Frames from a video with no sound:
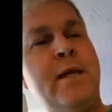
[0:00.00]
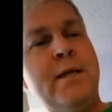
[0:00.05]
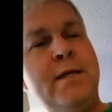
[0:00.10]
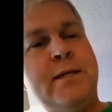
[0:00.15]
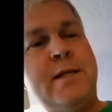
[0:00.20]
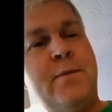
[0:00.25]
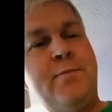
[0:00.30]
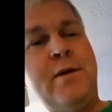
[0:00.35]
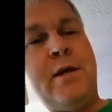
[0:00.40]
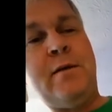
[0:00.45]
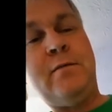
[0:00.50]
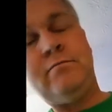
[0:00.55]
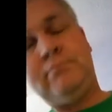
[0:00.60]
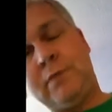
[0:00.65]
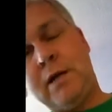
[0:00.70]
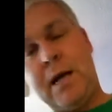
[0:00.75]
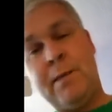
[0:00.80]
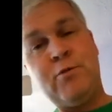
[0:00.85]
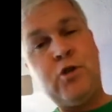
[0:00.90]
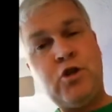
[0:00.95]
Something
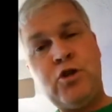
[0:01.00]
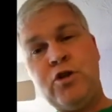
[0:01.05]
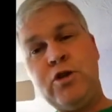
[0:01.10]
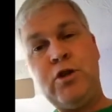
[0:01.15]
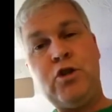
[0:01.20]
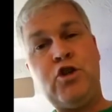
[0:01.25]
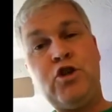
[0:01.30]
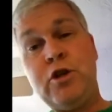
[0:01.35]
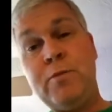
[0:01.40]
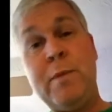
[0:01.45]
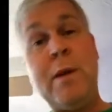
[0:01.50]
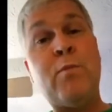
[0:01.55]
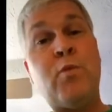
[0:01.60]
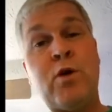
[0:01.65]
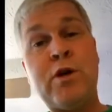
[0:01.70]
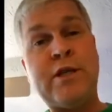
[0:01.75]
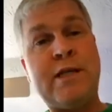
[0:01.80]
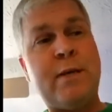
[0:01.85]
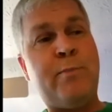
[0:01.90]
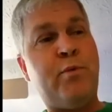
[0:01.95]
I'm sure should be
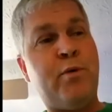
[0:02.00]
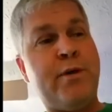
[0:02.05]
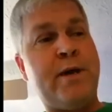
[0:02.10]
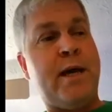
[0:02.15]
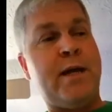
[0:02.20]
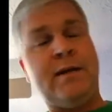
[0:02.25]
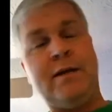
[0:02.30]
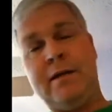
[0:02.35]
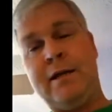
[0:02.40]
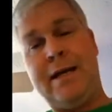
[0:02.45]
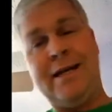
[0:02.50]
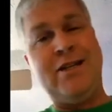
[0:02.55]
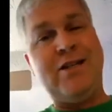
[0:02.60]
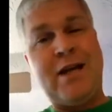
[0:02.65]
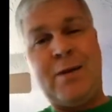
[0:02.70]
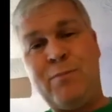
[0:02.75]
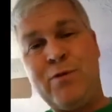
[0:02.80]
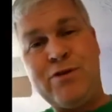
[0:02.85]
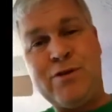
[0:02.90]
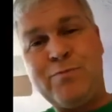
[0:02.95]
more simple than like
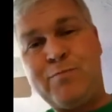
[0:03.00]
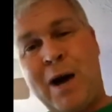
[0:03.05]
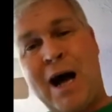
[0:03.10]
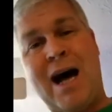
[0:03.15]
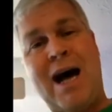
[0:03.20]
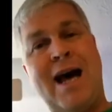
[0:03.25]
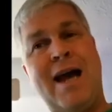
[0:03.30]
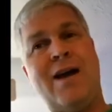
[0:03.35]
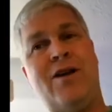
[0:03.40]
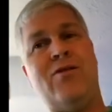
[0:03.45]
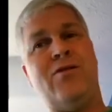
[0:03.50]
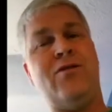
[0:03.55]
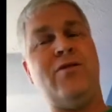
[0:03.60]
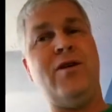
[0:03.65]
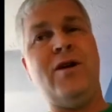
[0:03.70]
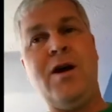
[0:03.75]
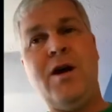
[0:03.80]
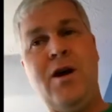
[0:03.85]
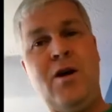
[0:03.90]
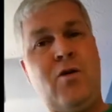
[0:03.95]
shepherd's pie
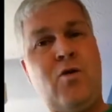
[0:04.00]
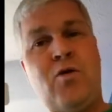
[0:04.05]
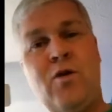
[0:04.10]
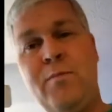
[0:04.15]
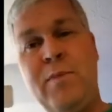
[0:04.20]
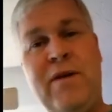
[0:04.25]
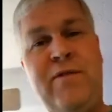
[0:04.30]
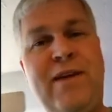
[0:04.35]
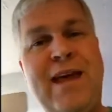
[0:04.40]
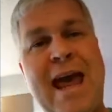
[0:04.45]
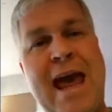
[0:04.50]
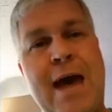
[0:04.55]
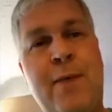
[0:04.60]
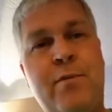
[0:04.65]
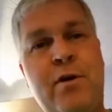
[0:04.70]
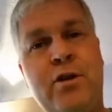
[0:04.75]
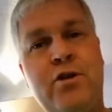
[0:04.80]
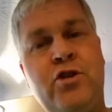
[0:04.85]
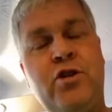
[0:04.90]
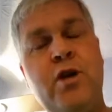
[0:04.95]
or corned beef
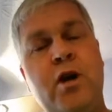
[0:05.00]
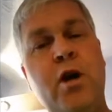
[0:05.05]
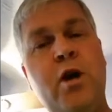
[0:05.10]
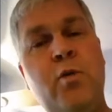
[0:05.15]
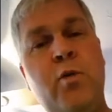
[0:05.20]
cabbage.